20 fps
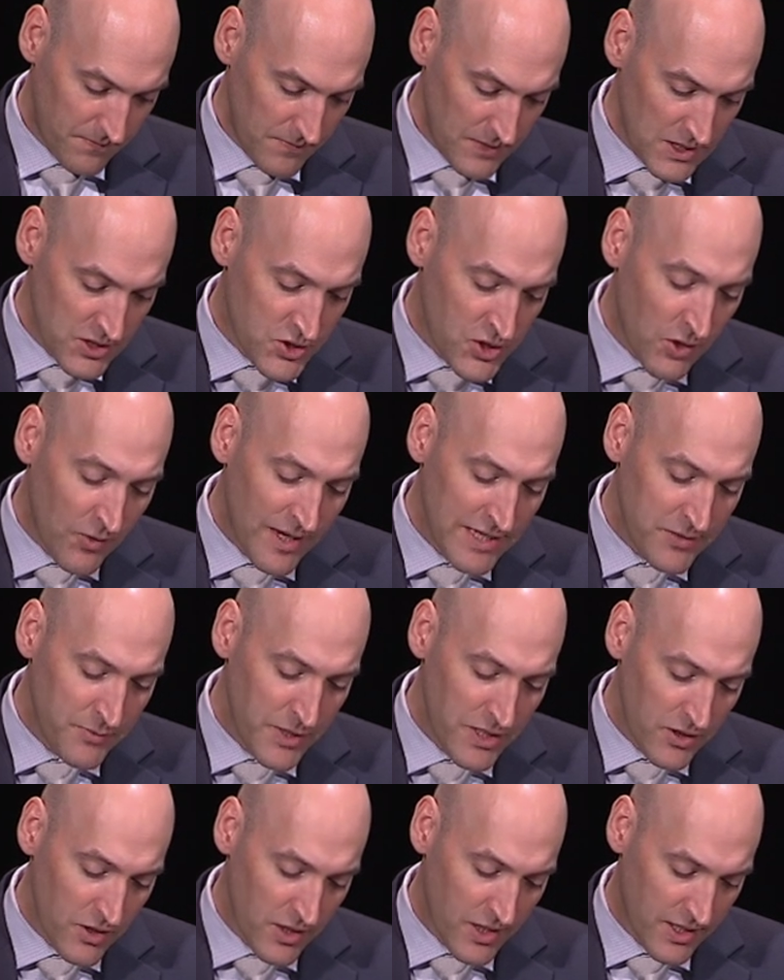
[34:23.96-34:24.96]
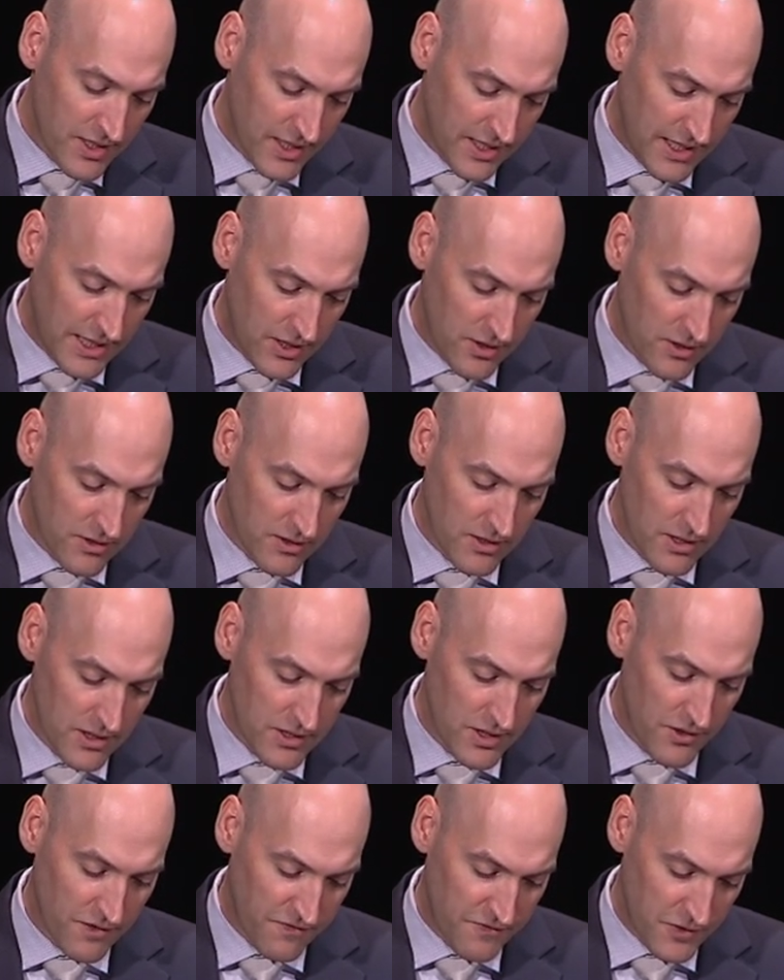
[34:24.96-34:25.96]
So as we look here
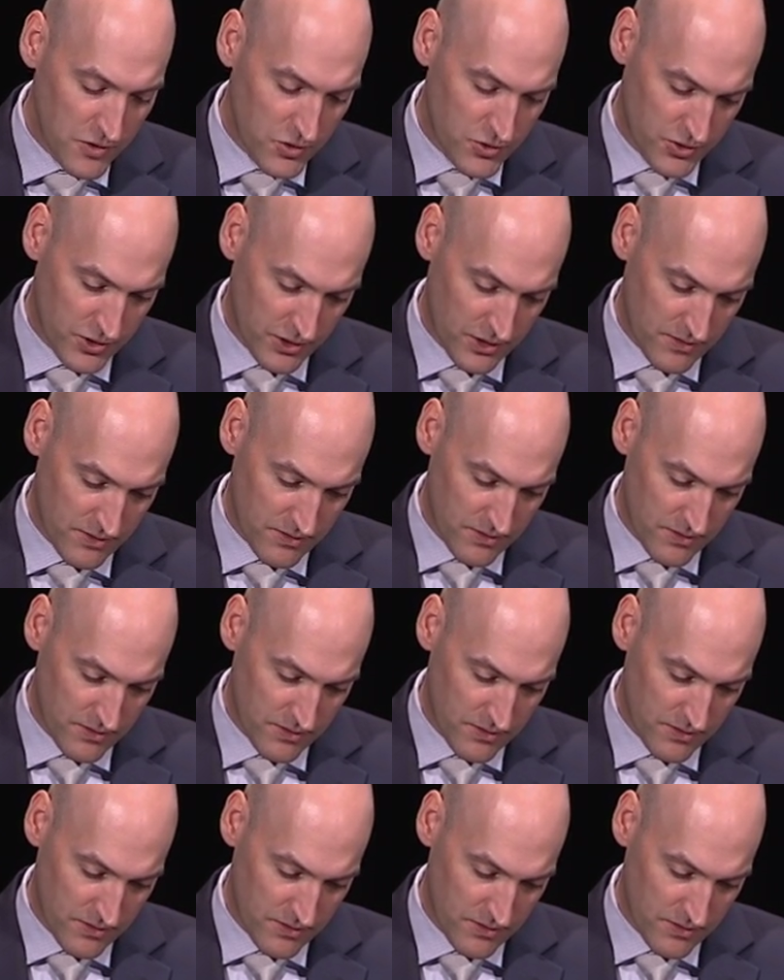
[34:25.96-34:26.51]
to the future,